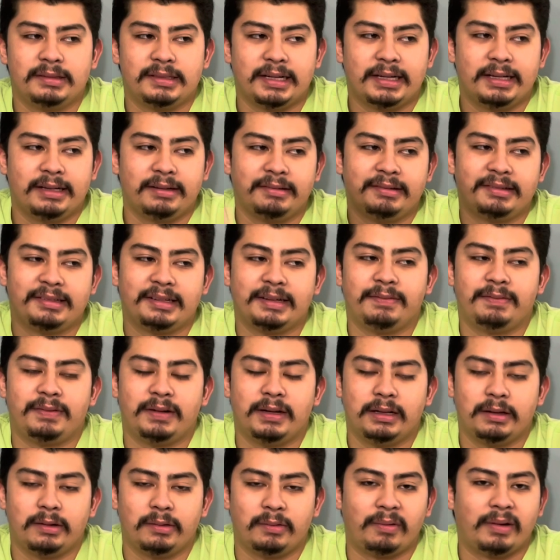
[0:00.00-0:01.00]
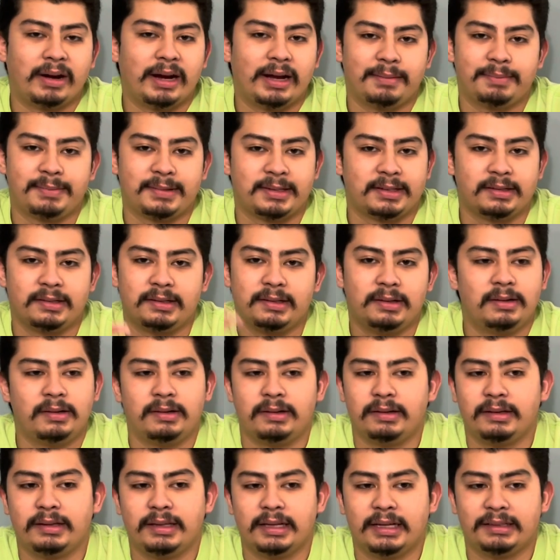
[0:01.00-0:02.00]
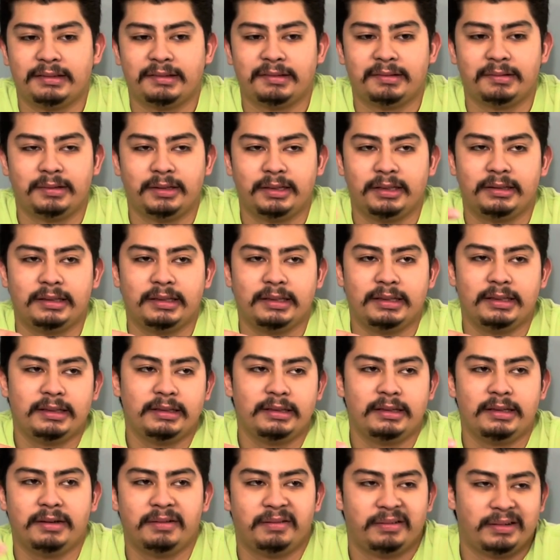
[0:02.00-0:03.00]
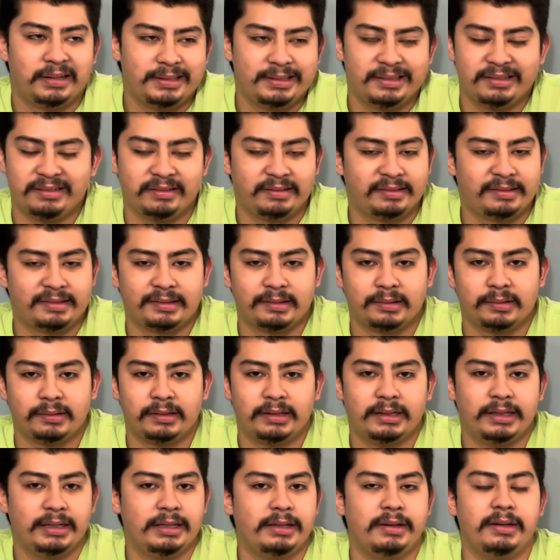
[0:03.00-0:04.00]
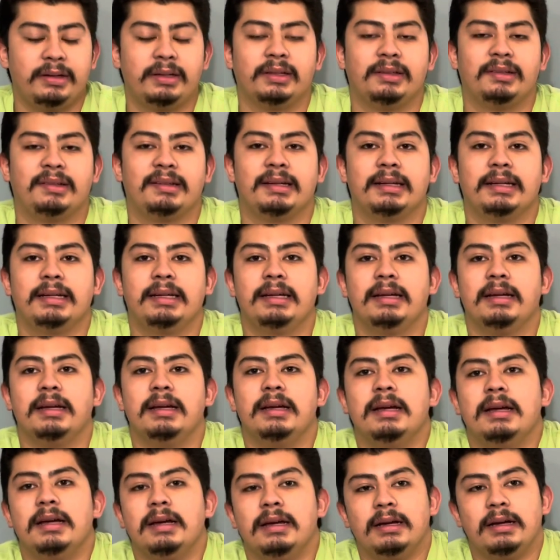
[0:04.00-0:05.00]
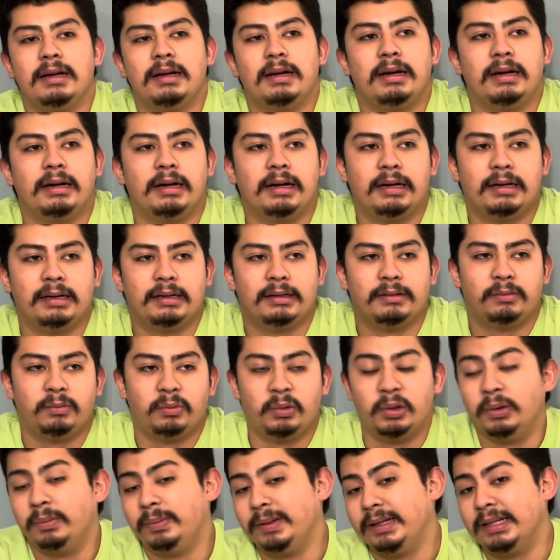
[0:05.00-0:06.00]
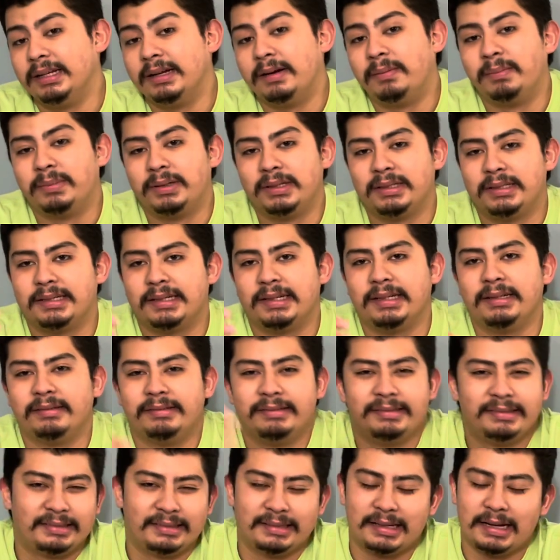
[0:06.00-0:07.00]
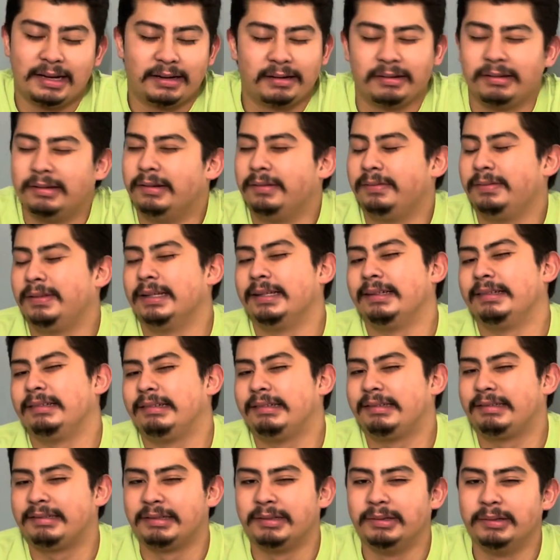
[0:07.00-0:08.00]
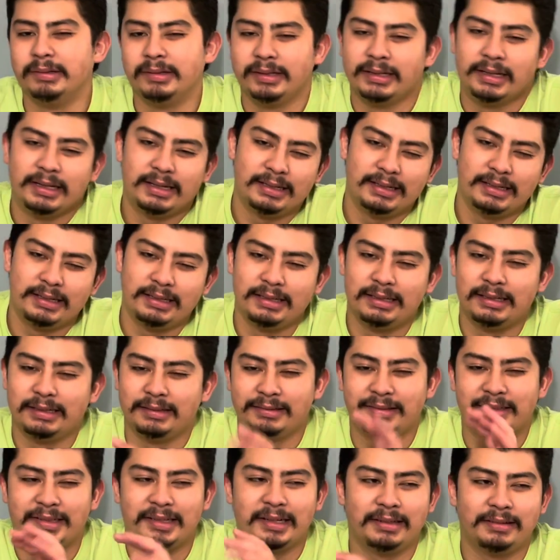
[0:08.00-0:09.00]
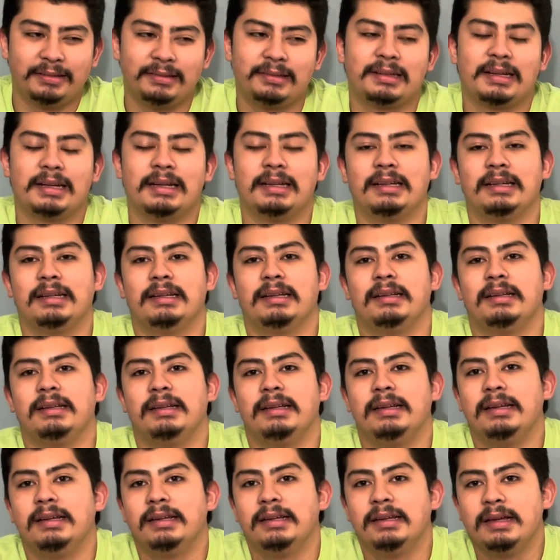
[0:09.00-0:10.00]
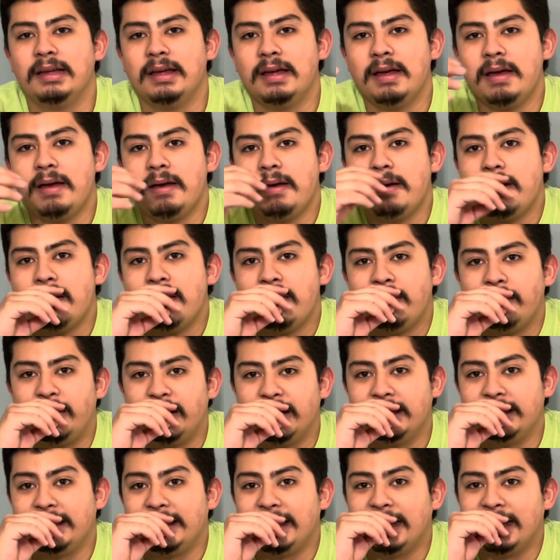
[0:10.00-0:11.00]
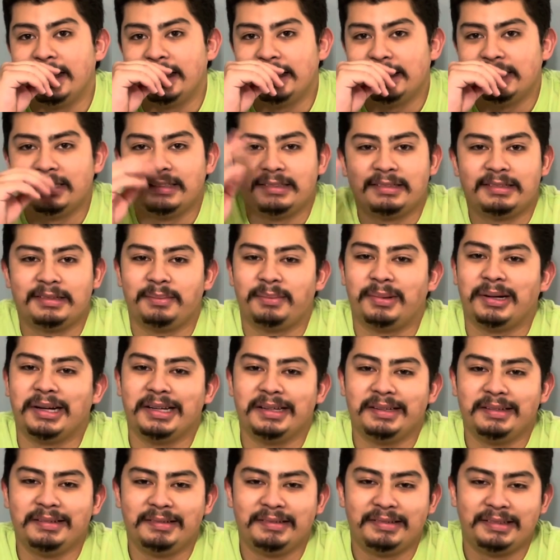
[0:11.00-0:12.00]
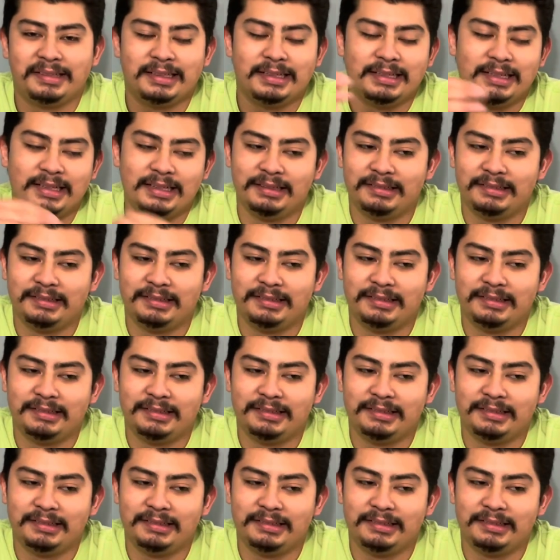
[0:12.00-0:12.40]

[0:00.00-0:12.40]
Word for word: titles that follow Rapture or that sort of thing, the original story, you could say, uh, will be number titles. I don't know if that's true or not. You know, it sounds kind of eh. But yeah, it's a brand new city.